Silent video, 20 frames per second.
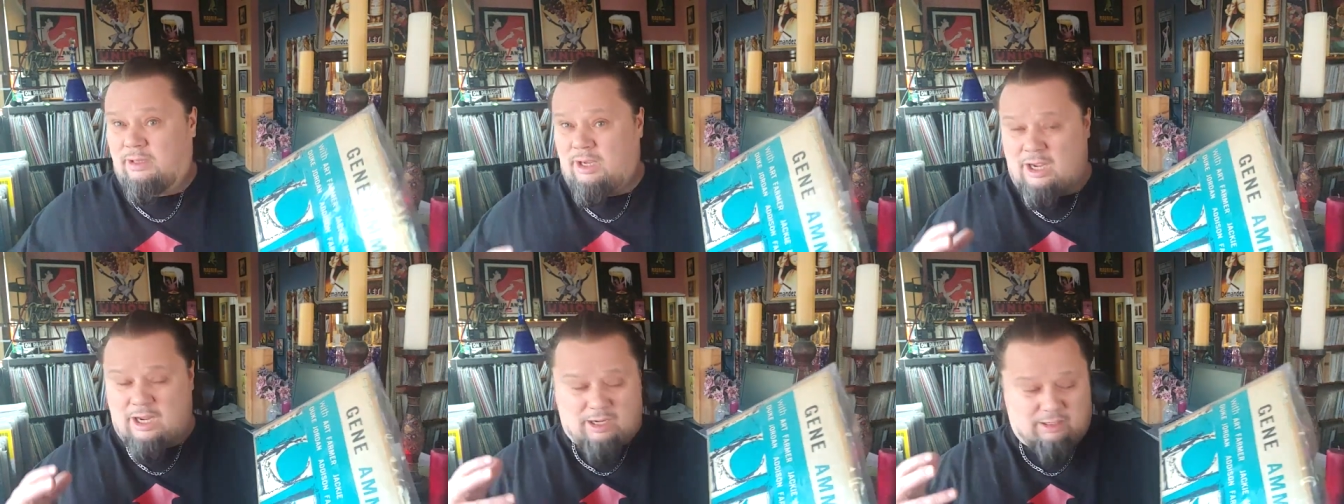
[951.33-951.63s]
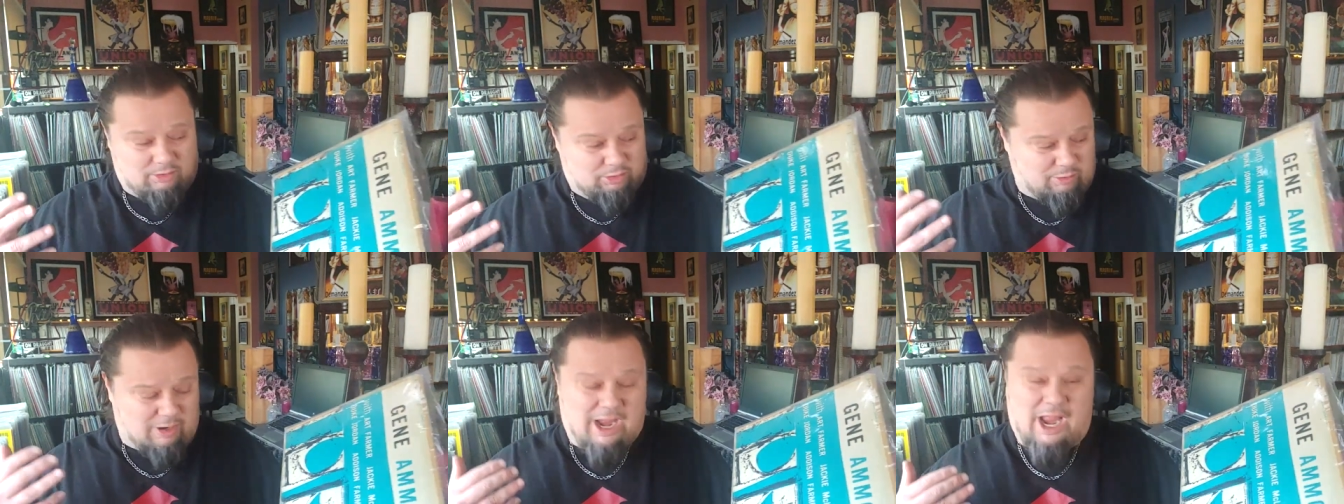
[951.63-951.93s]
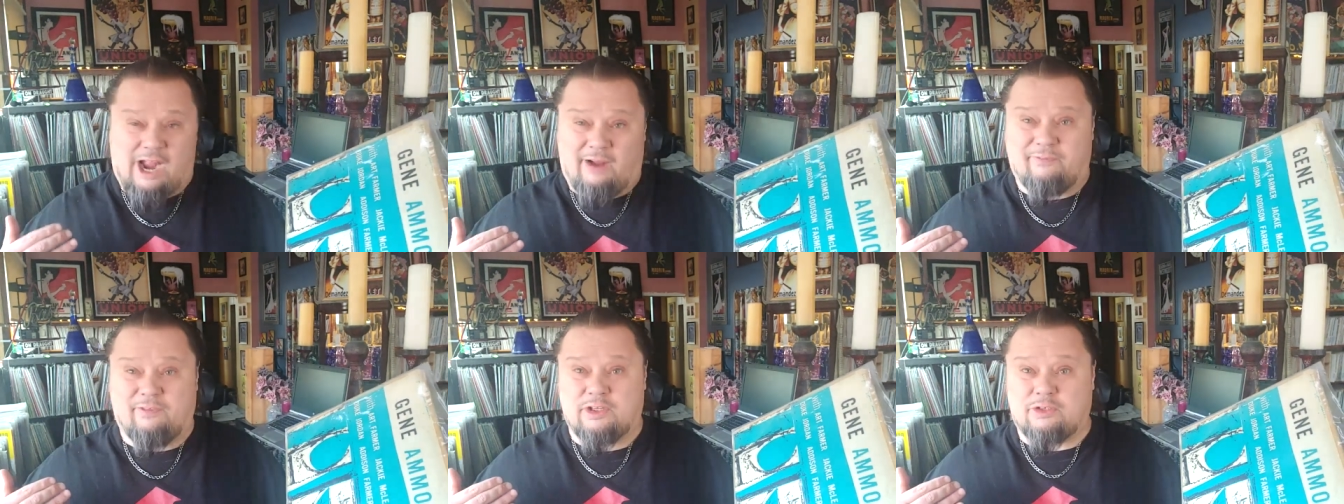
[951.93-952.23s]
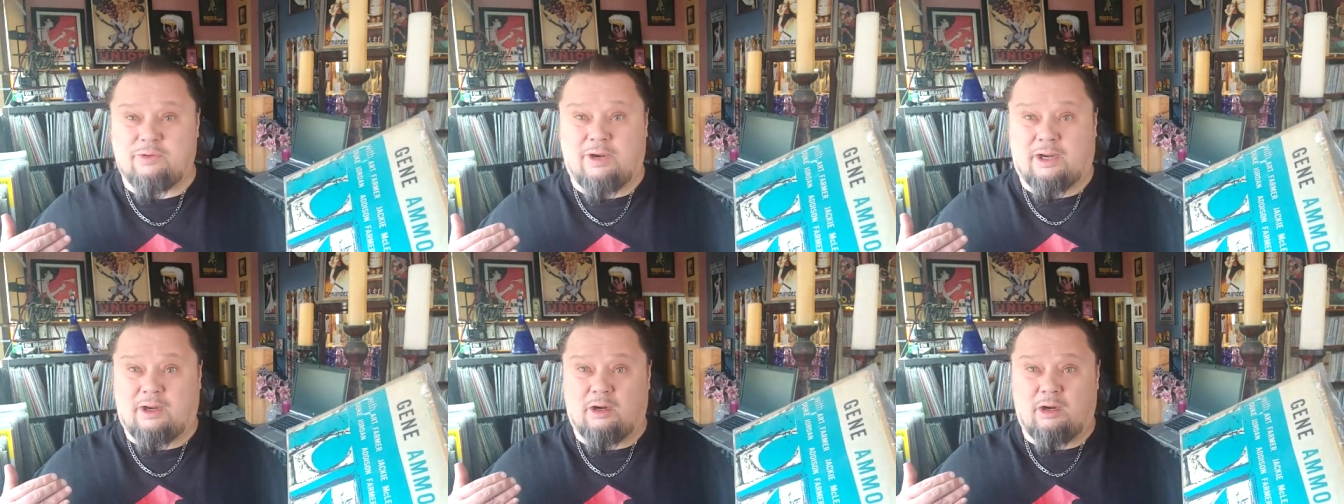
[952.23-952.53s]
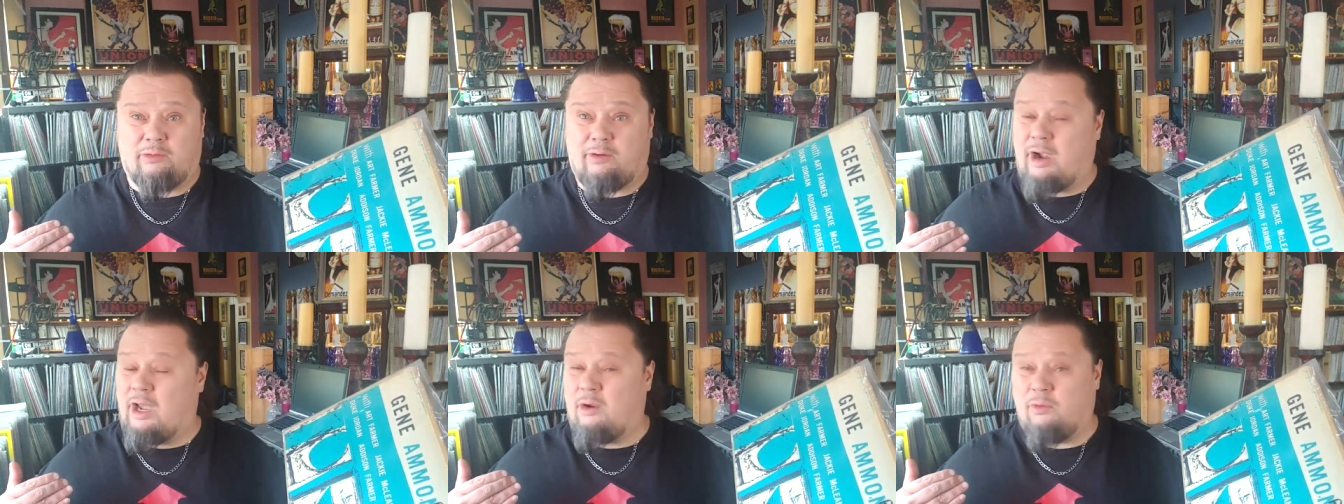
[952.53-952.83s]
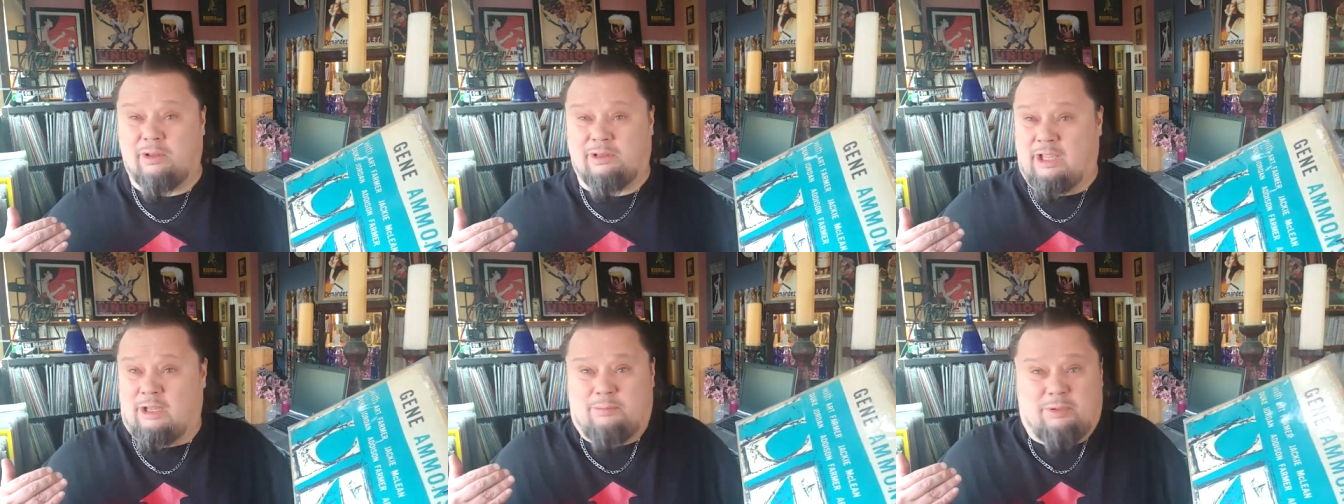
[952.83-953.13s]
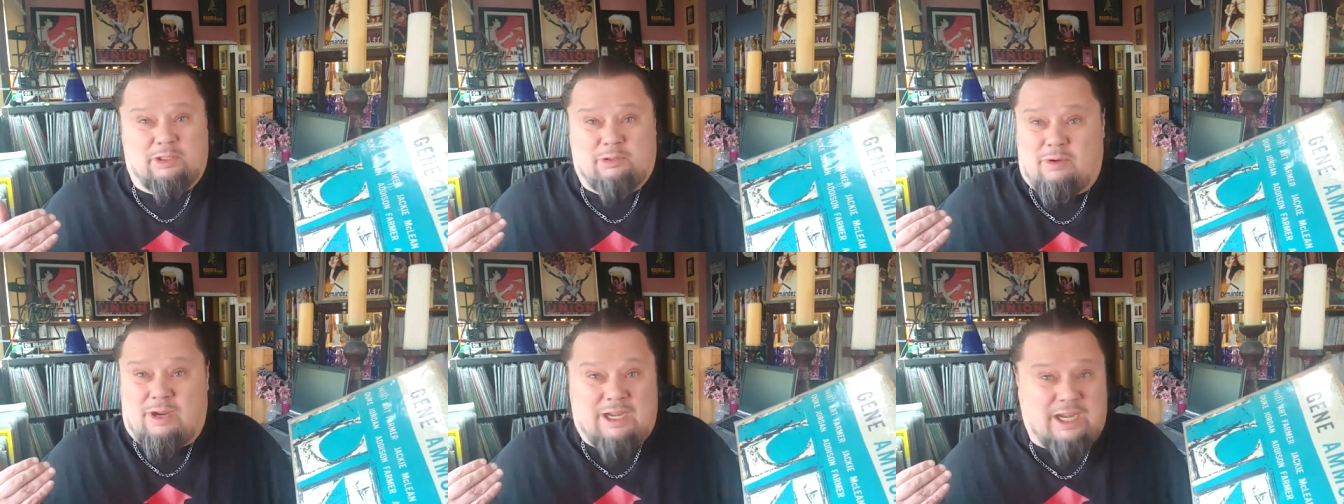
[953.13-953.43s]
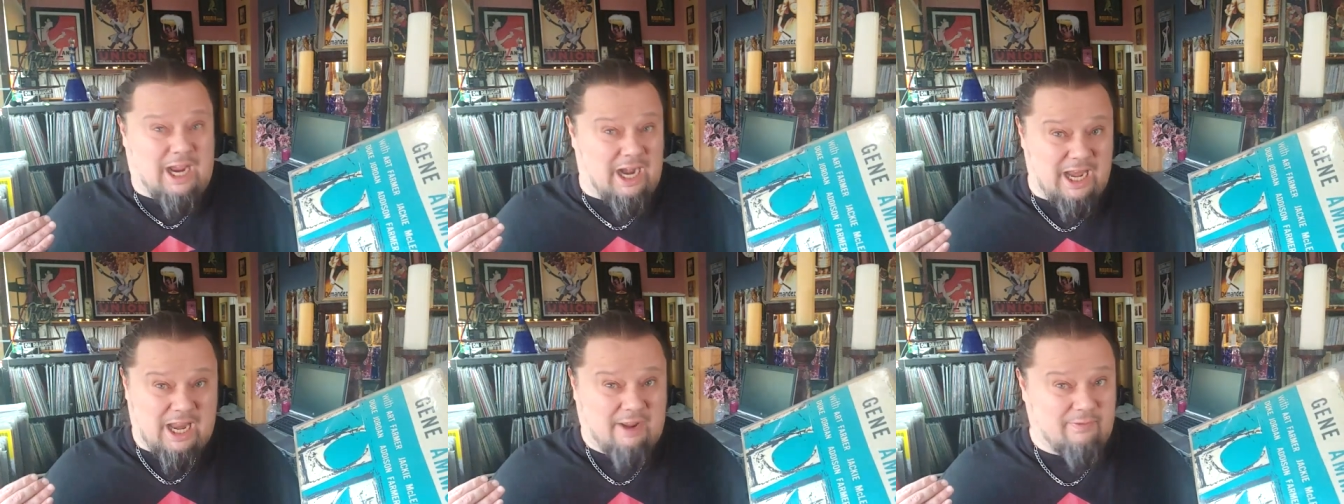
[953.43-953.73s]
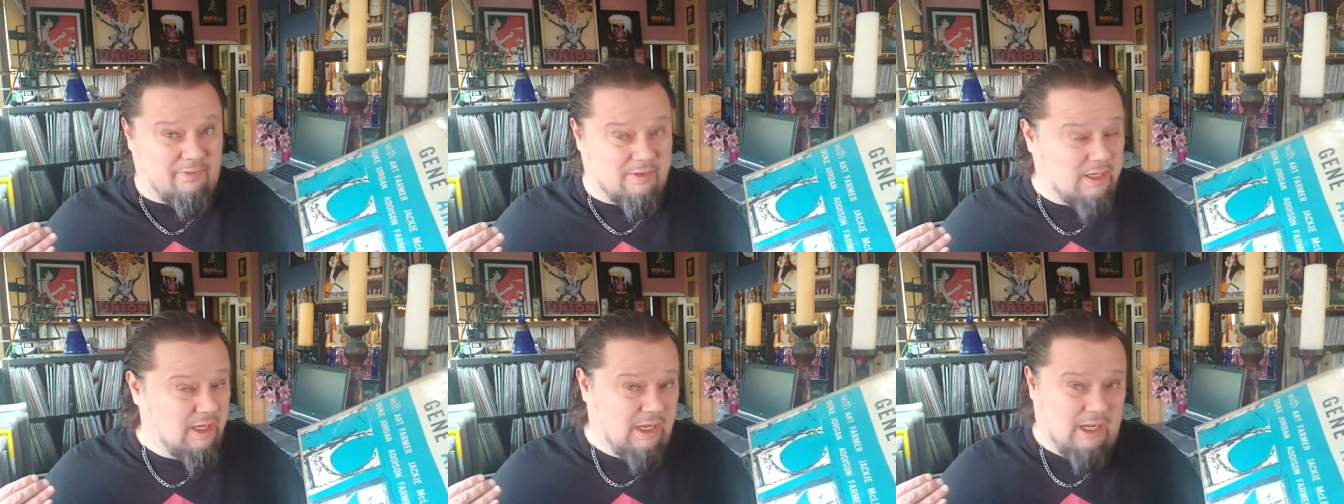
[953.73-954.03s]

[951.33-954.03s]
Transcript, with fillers: uh, do I have this record already? What label do I not have?